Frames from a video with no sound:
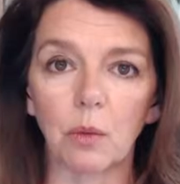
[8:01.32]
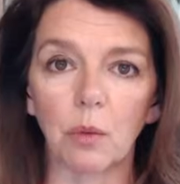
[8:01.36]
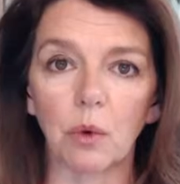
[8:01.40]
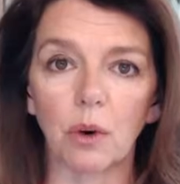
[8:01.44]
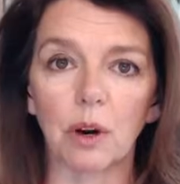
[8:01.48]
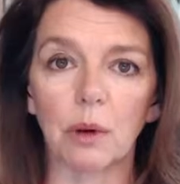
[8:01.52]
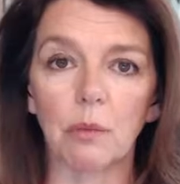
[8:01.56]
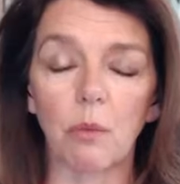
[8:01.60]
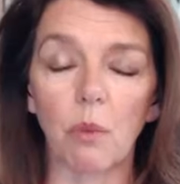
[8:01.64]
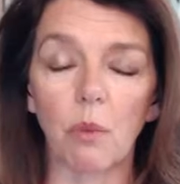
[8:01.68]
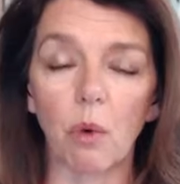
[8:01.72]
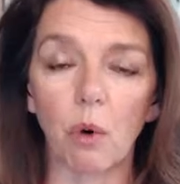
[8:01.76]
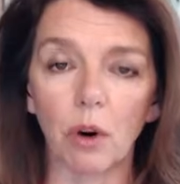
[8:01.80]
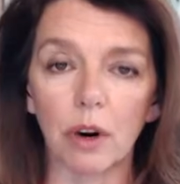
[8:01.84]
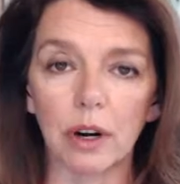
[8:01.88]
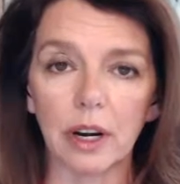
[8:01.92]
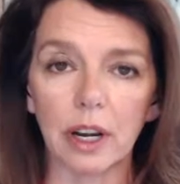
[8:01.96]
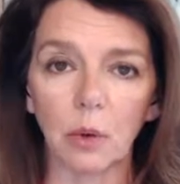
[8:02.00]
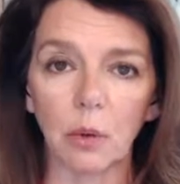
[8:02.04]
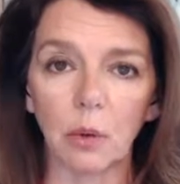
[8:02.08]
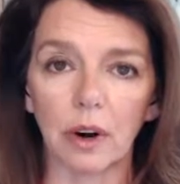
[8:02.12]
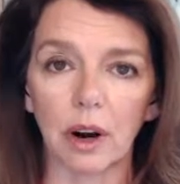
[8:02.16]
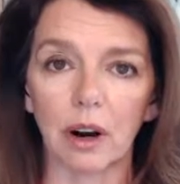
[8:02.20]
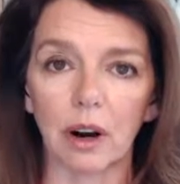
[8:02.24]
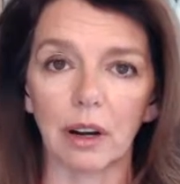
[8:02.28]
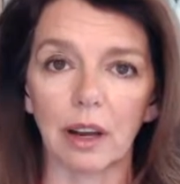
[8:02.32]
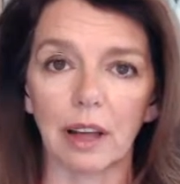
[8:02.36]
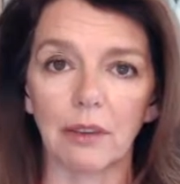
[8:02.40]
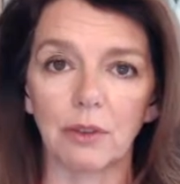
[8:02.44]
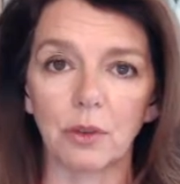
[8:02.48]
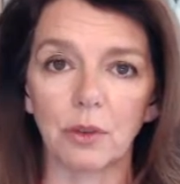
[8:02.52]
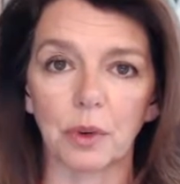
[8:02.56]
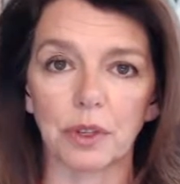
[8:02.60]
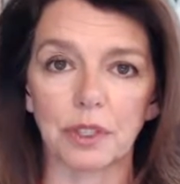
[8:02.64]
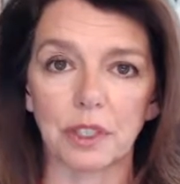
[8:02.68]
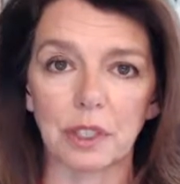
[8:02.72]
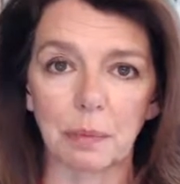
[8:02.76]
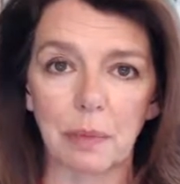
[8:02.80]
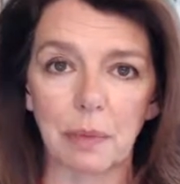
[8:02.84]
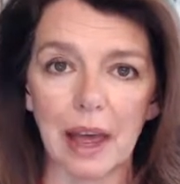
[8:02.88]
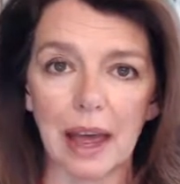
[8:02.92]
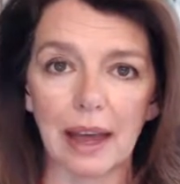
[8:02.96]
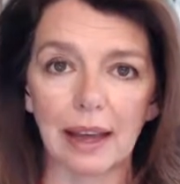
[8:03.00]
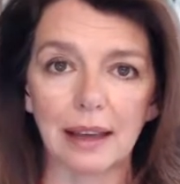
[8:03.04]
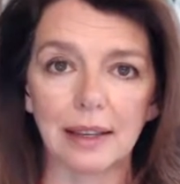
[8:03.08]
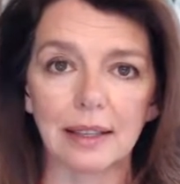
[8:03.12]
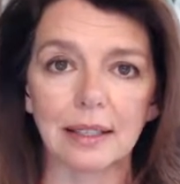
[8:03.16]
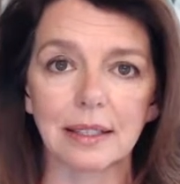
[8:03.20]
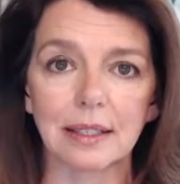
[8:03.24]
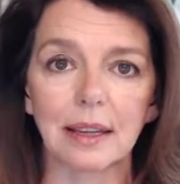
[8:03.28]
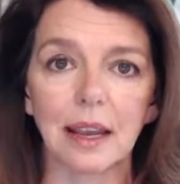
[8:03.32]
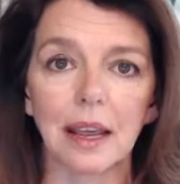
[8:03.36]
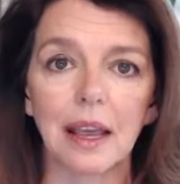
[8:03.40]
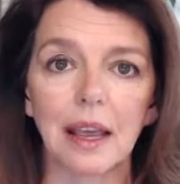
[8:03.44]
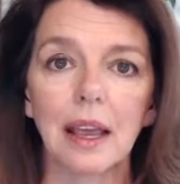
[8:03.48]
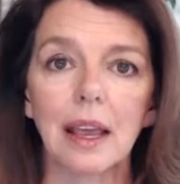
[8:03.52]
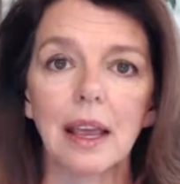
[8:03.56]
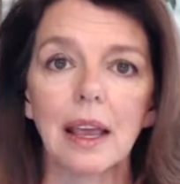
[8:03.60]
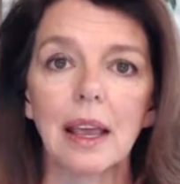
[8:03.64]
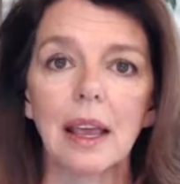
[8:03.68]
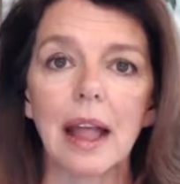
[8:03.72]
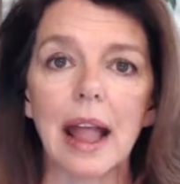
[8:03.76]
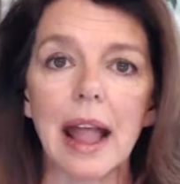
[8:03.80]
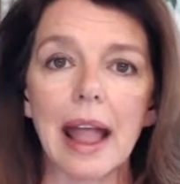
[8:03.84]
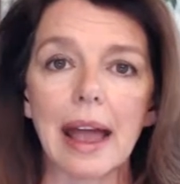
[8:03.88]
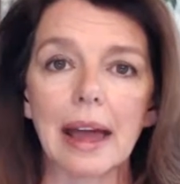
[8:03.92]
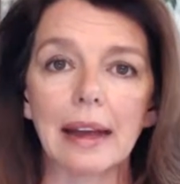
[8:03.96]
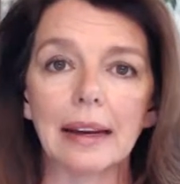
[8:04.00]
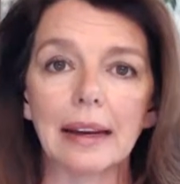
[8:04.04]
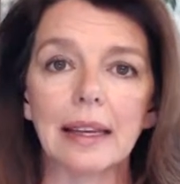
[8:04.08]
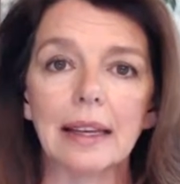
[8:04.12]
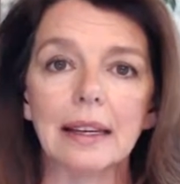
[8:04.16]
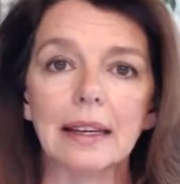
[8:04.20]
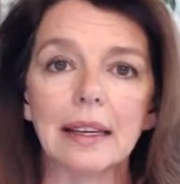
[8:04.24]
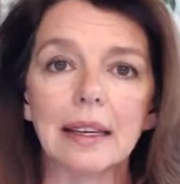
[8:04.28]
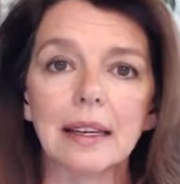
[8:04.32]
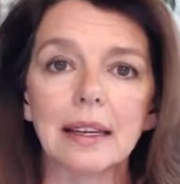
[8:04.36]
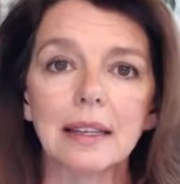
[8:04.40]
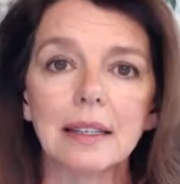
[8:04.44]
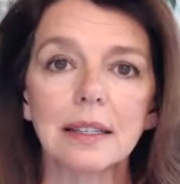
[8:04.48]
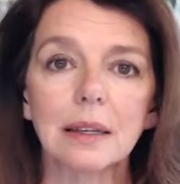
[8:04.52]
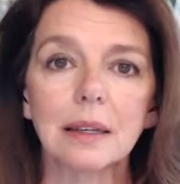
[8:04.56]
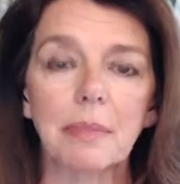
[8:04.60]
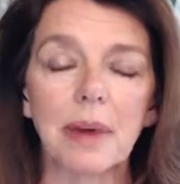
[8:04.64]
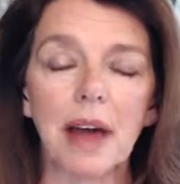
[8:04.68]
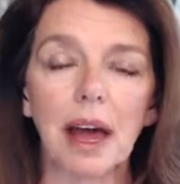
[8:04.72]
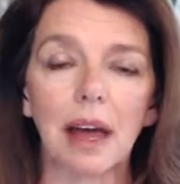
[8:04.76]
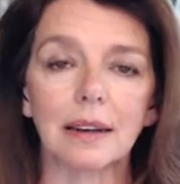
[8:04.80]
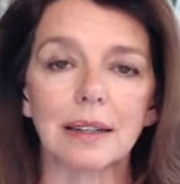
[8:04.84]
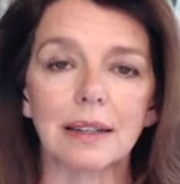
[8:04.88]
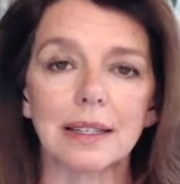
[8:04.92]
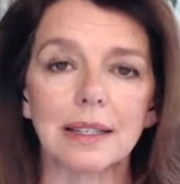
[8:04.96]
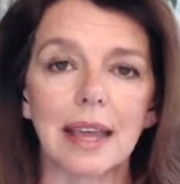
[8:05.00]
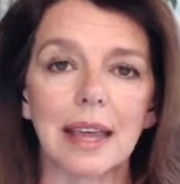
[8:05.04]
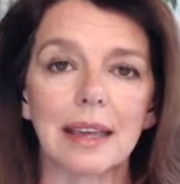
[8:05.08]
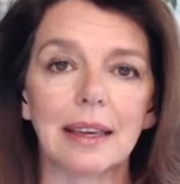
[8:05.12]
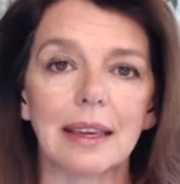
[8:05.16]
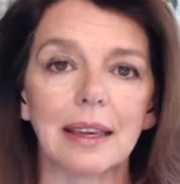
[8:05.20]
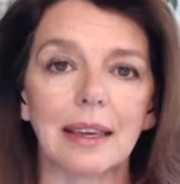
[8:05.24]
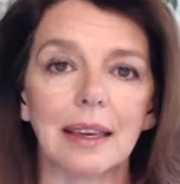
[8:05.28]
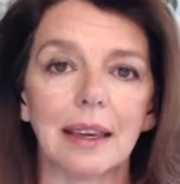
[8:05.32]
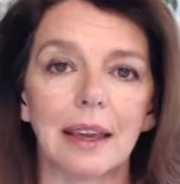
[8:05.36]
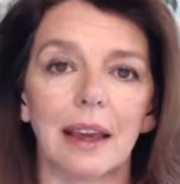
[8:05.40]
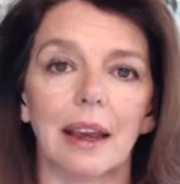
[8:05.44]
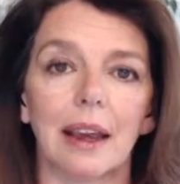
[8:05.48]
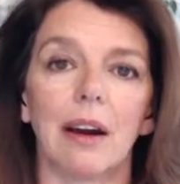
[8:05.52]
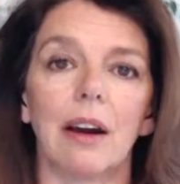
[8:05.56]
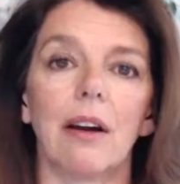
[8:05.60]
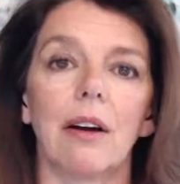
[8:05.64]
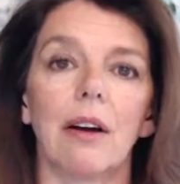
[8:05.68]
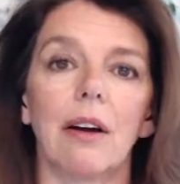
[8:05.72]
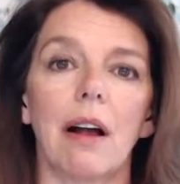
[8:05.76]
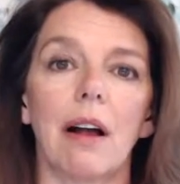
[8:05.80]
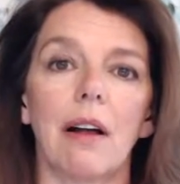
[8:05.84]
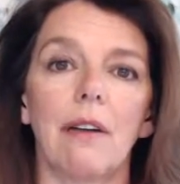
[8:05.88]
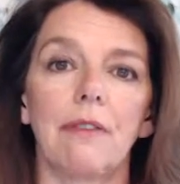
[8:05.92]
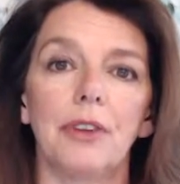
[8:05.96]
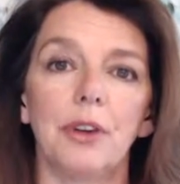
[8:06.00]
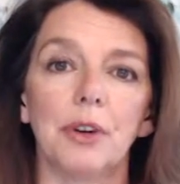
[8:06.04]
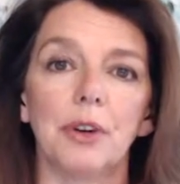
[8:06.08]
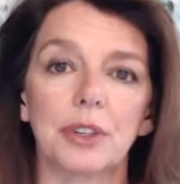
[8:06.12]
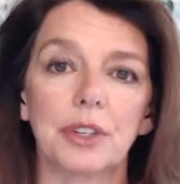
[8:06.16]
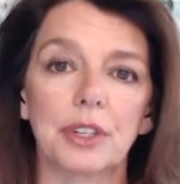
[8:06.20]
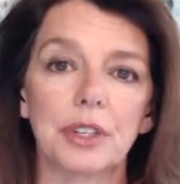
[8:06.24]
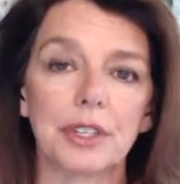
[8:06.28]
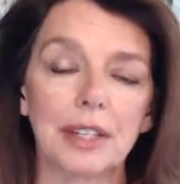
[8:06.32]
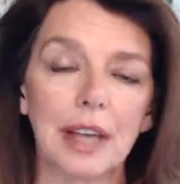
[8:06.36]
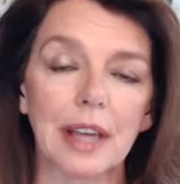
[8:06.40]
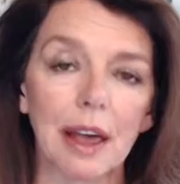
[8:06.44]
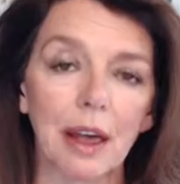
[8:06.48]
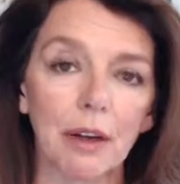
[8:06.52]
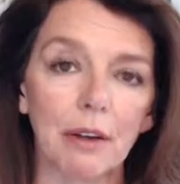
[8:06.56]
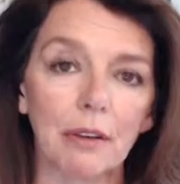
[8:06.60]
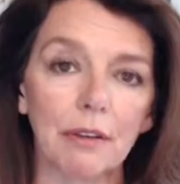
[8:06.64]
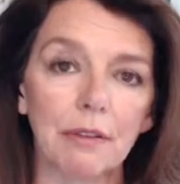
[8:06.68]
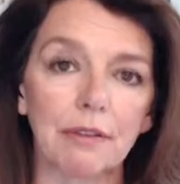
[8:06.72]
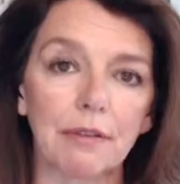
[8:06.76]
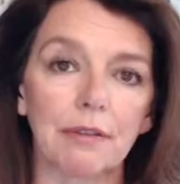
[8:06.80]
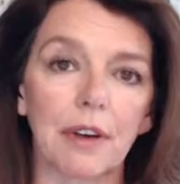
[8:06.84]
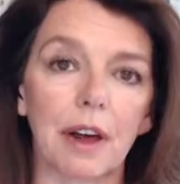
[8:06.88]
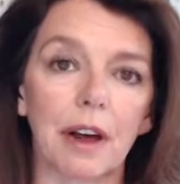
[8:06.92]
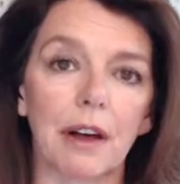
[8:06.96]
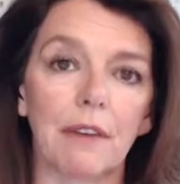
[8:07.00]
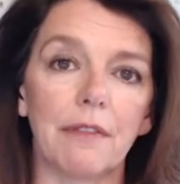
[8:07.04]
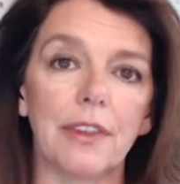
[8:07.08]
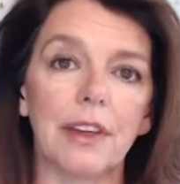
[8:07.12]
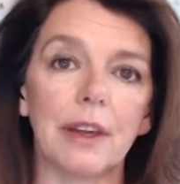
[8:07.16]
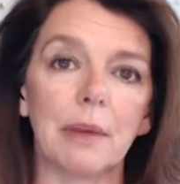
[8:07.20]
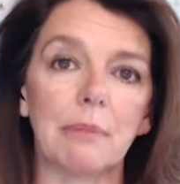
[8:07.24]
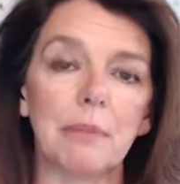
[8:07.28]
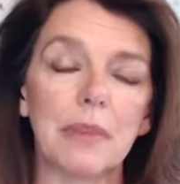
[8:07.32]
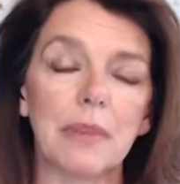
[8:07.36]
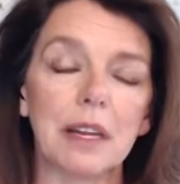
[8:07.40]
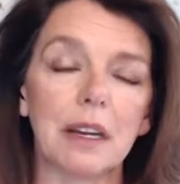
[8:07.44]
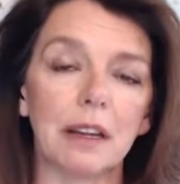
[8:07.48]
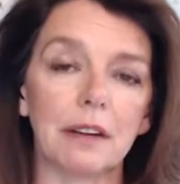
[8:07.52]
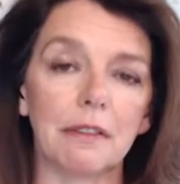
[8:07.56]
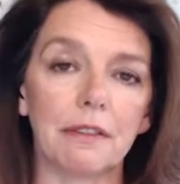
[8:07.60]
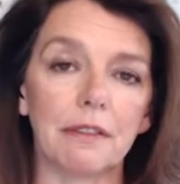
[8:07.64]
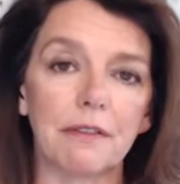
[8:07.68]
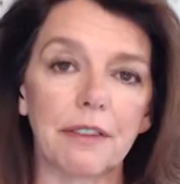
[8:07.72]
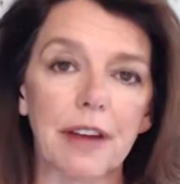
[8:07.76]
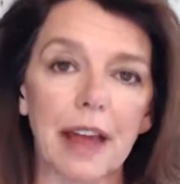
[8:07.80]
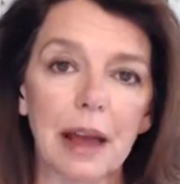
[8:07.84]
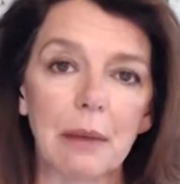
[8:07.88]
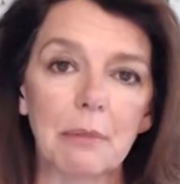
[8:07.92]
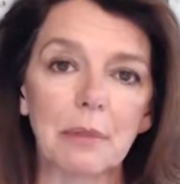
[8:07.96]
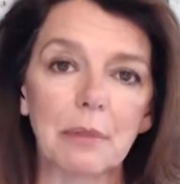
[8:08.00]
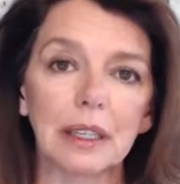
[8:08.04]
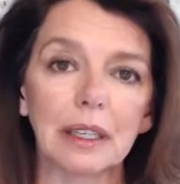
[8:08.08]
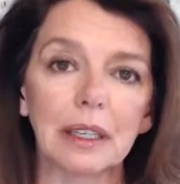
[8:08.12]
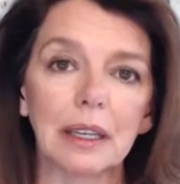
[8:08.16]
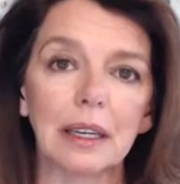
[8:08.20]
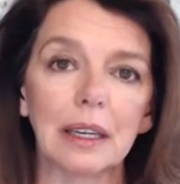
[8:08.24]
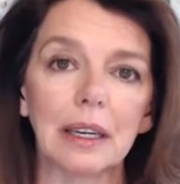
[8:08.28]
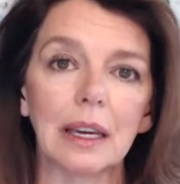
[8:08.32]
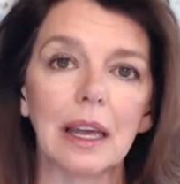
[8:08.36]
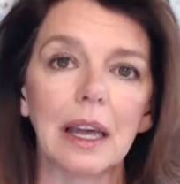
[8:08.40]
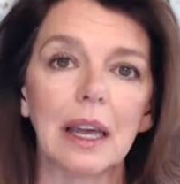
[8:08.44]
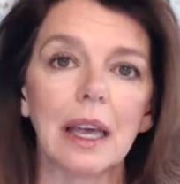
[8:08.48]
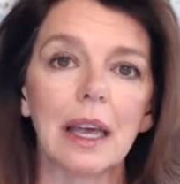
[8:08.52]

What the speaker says: in mourning when our loved ones pass, and it is about taking care of yourself, of the immediate family.